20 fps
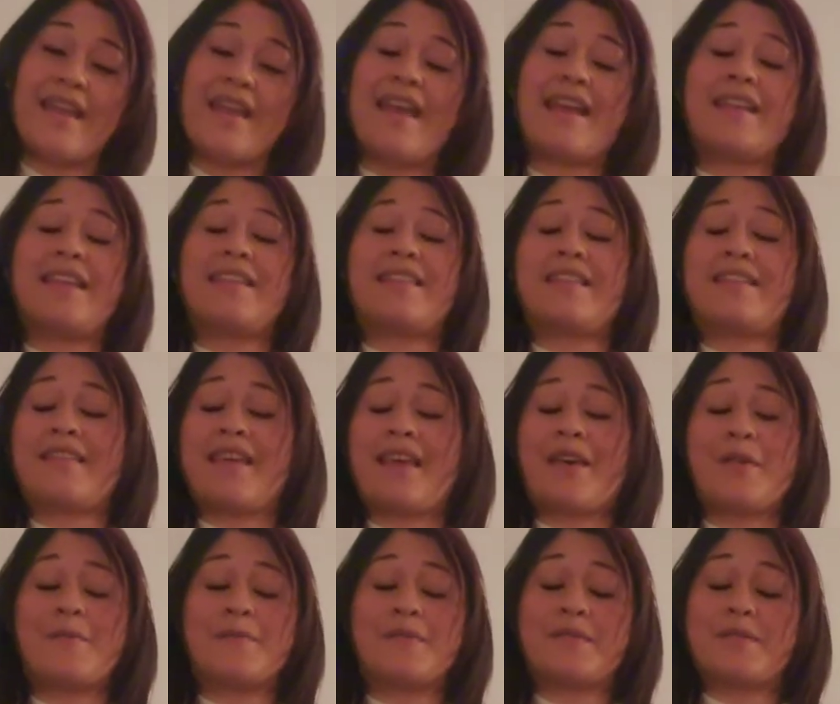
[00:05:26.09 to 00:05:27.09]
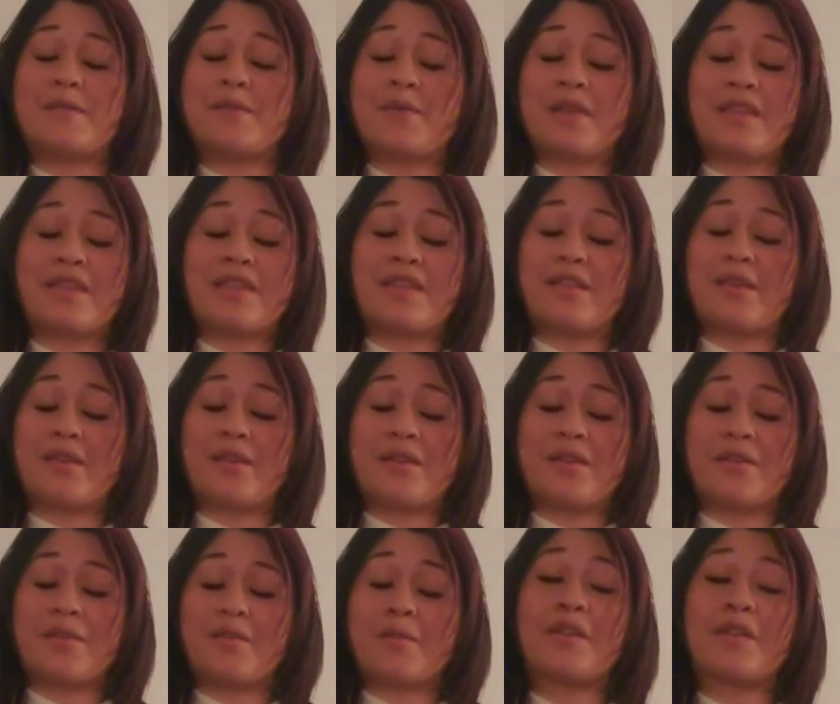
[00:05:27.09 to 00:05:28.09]
anything that helps you with
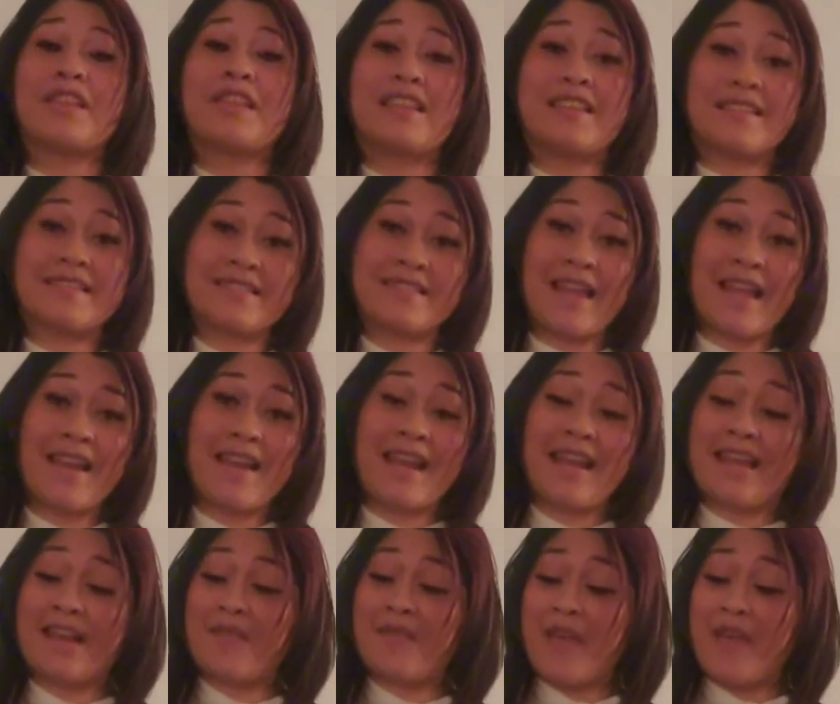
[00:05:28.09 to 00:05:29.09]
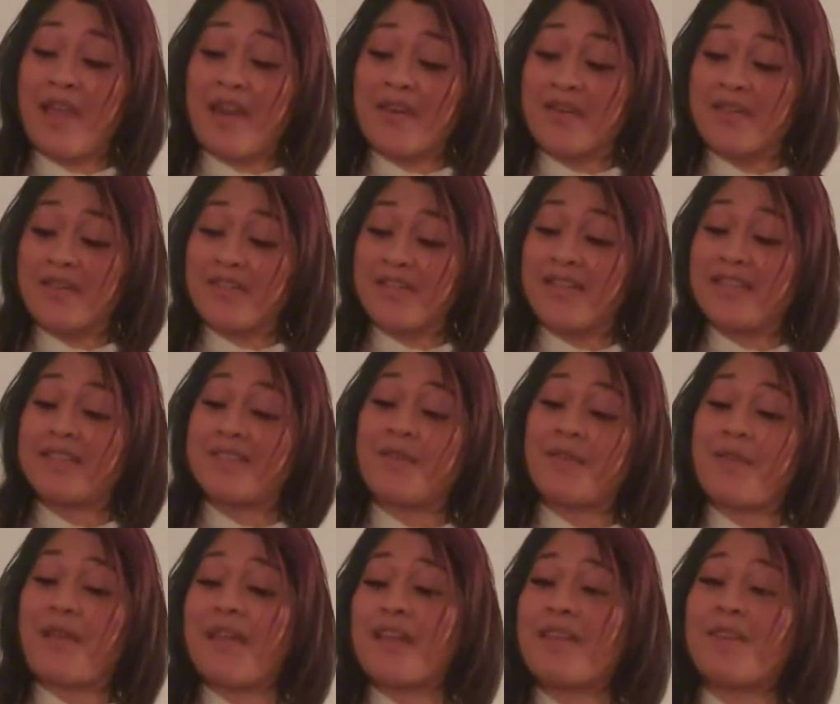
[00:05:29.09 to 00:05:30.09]
your release that negative energy so
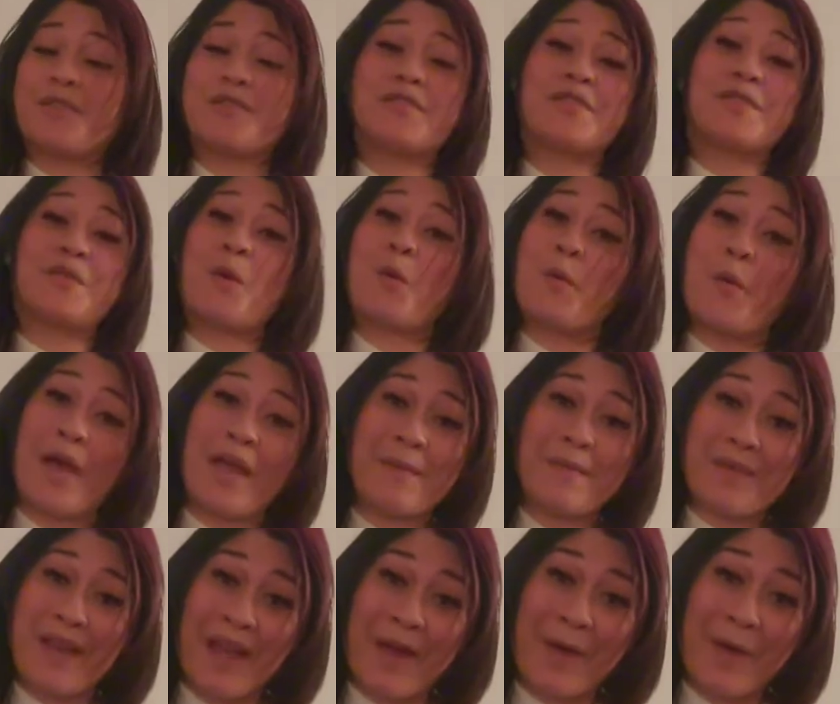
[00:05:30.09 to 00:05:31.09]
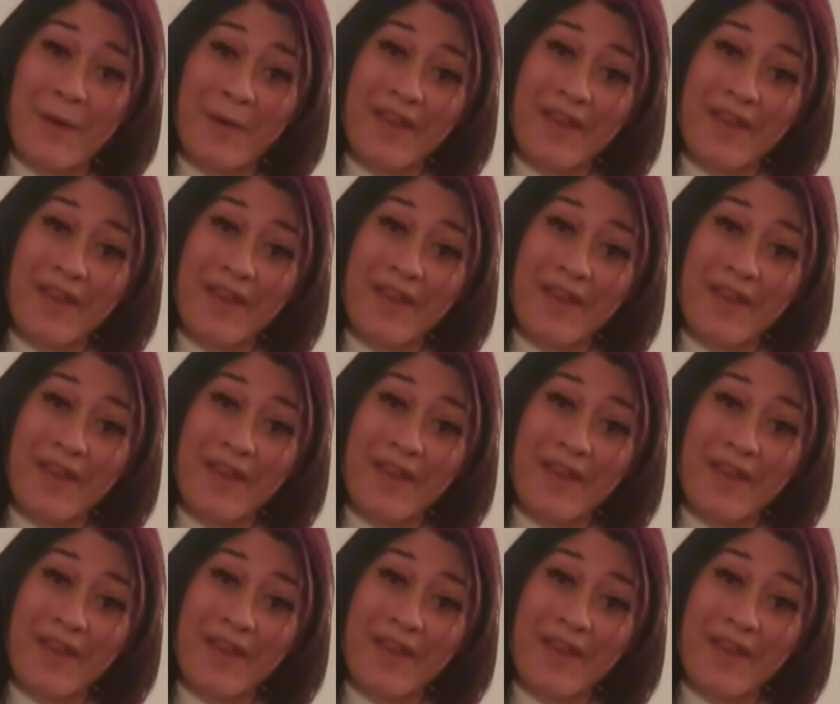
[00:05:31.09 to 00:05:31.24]
that you're so wiped out